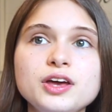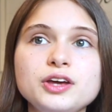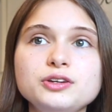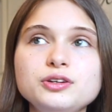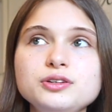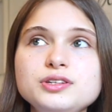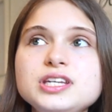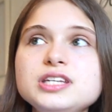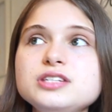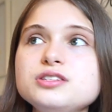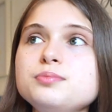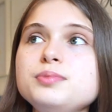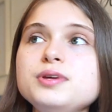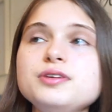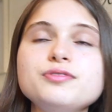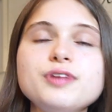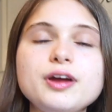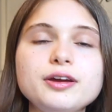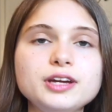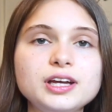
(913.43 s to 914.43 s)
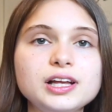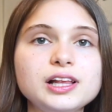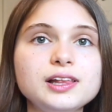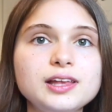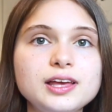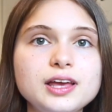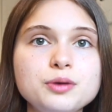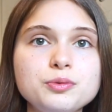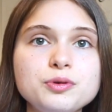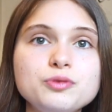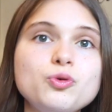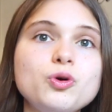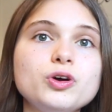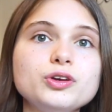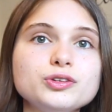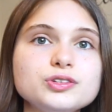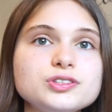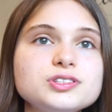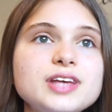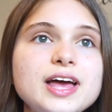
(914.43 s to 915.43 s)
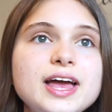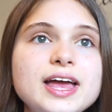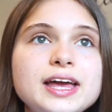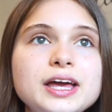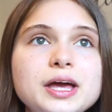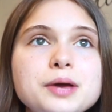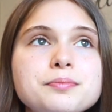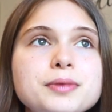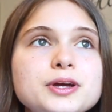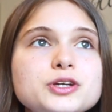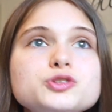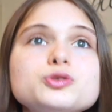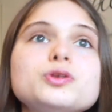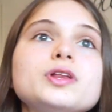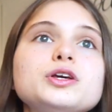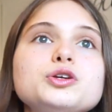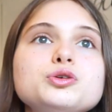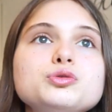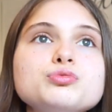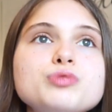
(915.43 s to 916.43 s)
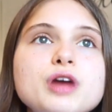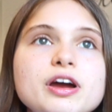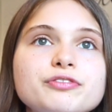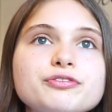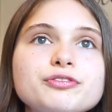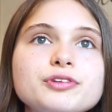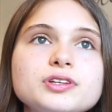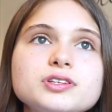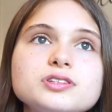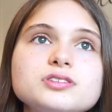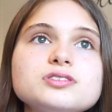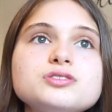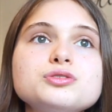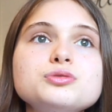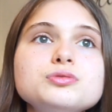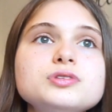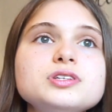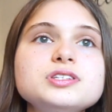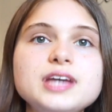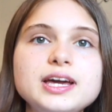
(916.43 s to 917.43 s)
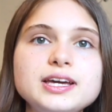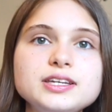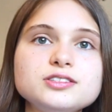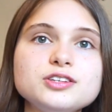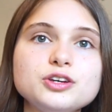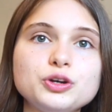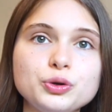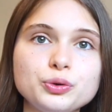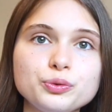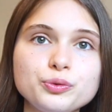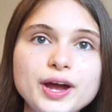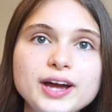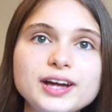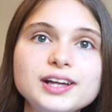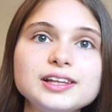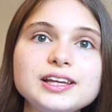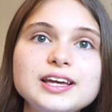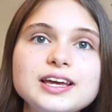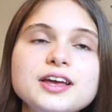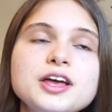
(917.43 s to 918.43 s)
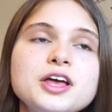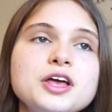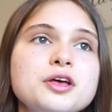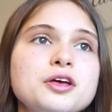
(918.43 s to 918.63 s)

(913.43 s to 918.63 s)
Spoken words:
you need to be very clear with what you're saying and make sure that you reference to the data correctly.